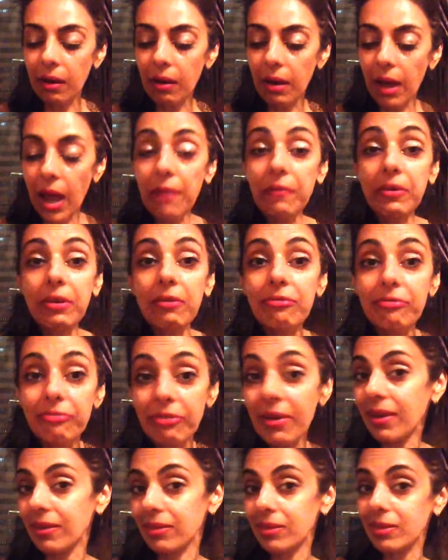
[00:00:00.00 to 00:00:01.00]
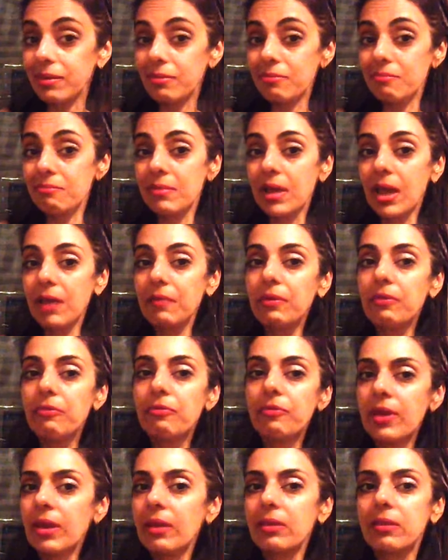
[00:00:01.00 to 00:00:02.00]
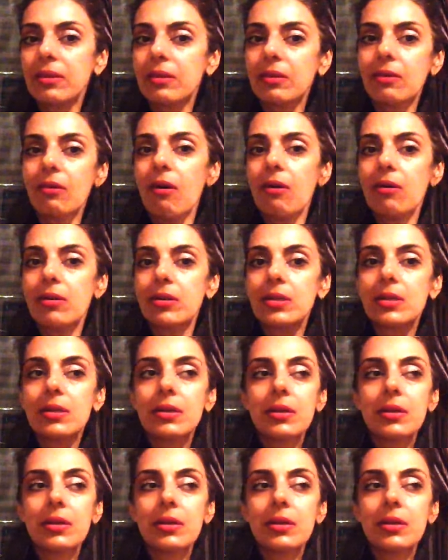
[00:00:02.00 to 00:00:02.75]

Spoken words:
having faith in God,